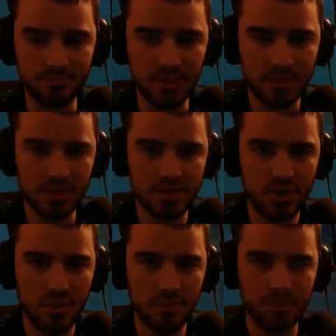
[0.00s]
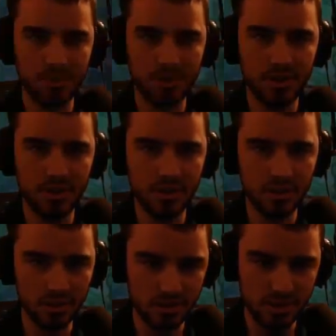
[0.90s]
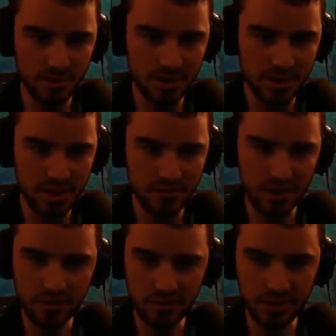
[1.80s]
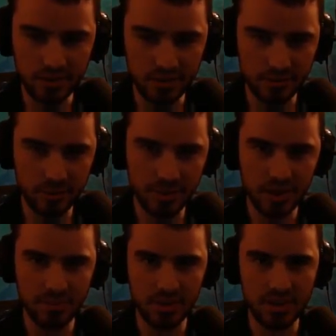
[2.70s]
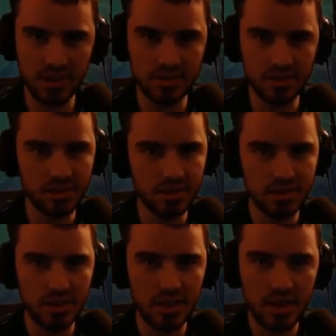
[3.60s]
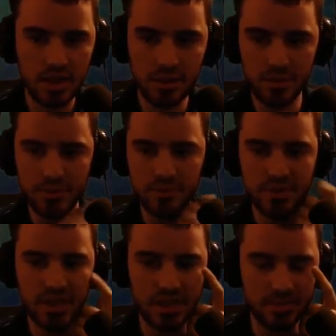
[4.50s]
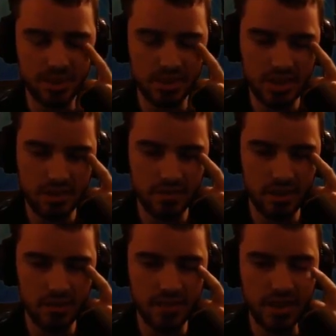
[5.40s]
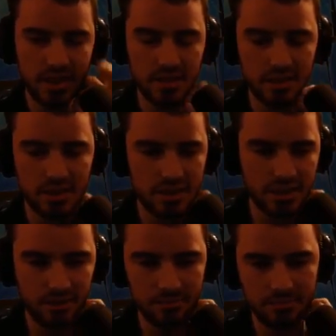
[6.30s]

So let's drop a ward, go somewhere safe and recall, and we'll pick up our entire Zhonya's, which will be nice because they have a lot of AD on their team